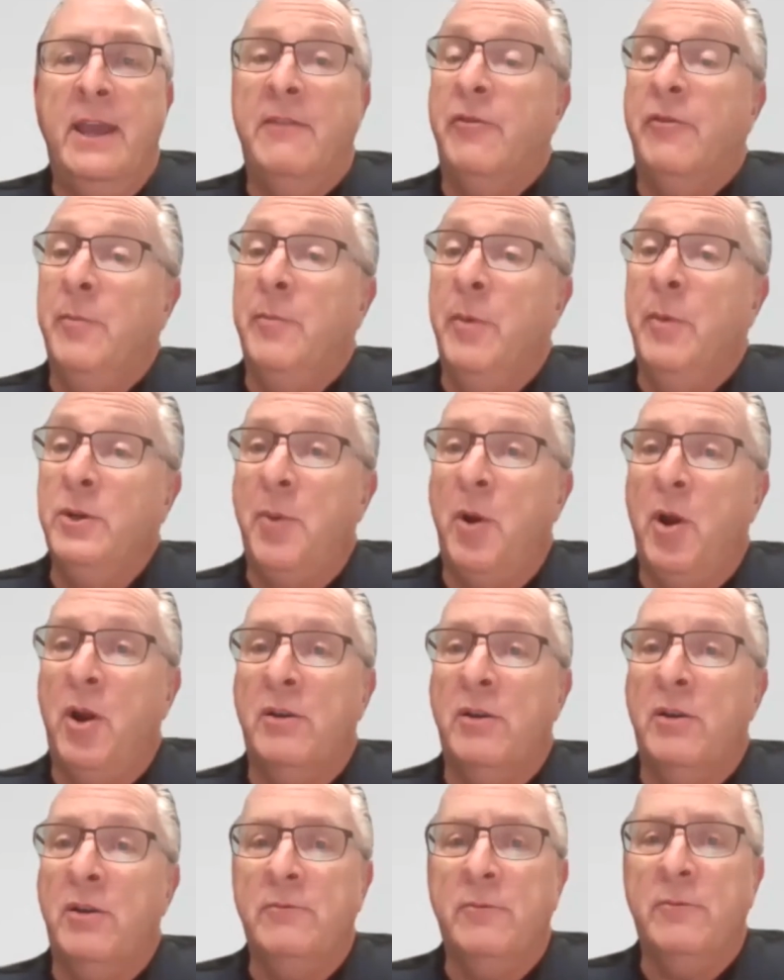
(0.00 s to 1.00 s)
for the most
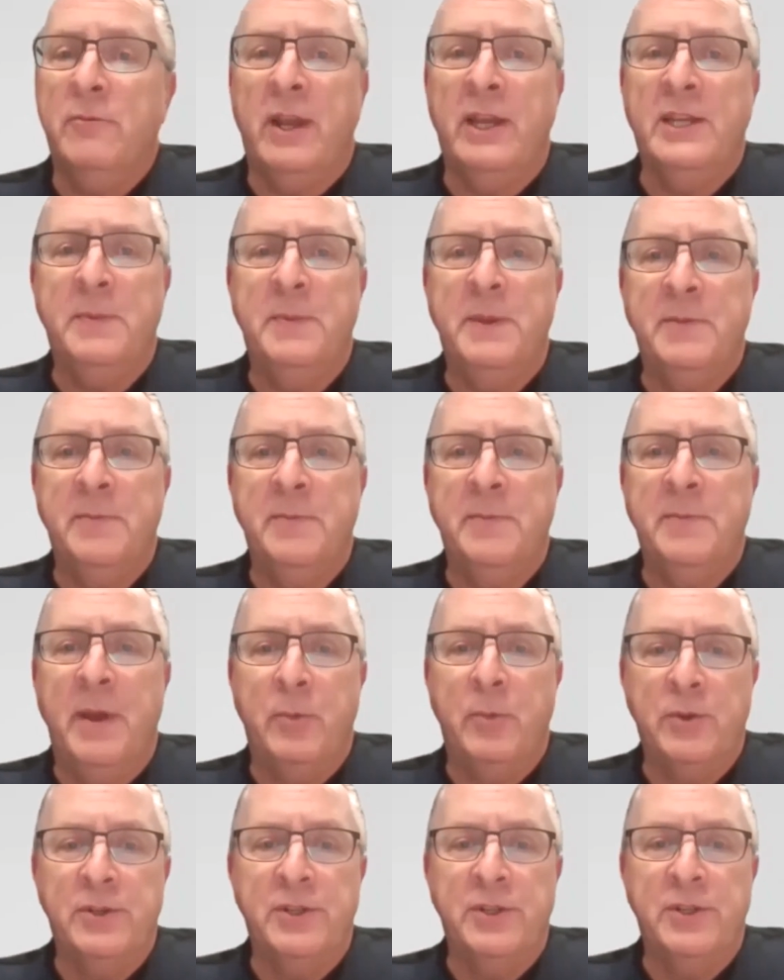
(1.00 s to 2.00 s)
part, when I speak to
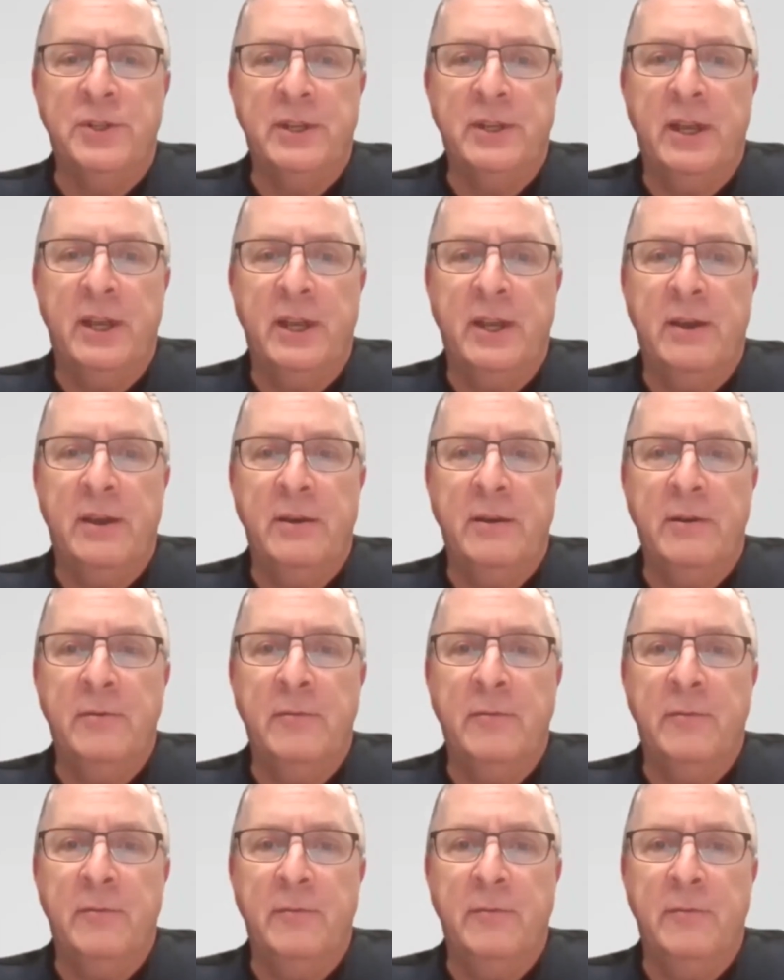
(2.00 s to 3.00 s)
members,
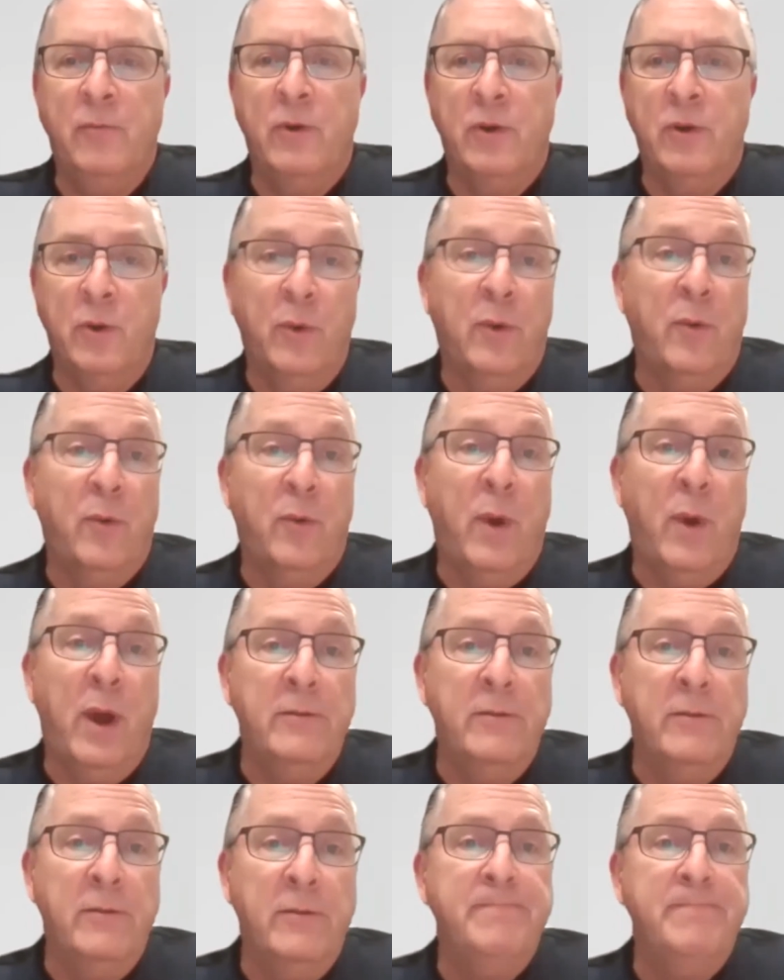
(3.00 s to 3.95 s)
we're doing well.